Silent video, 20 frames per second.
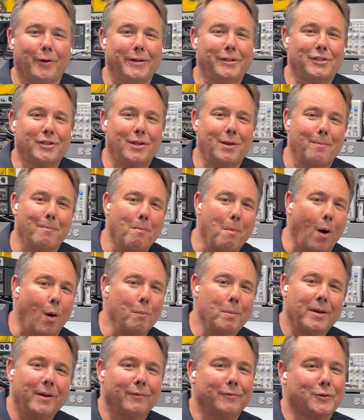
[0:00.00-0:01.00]
reached the
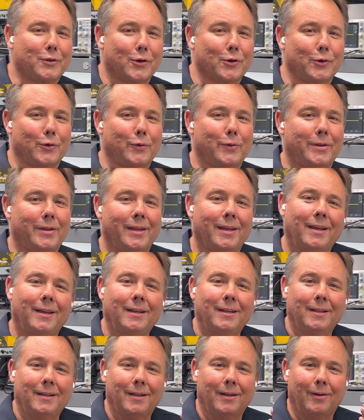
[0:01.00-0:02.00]
moment of truth.
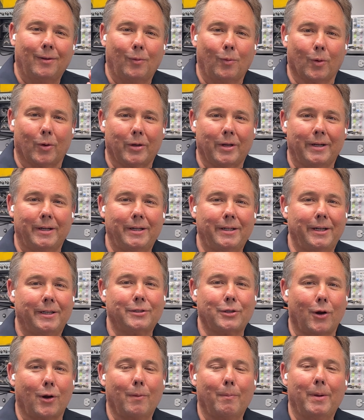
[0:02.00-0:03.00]
We're going to
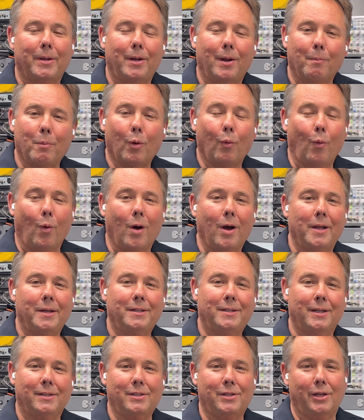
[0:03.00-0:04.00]
determine, number one,
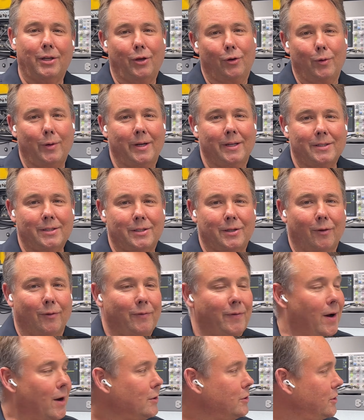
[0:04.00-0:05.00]
does the unit still
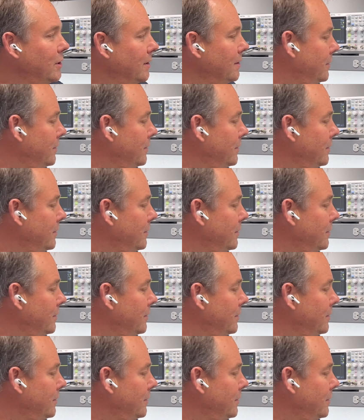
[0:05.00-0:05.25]
function?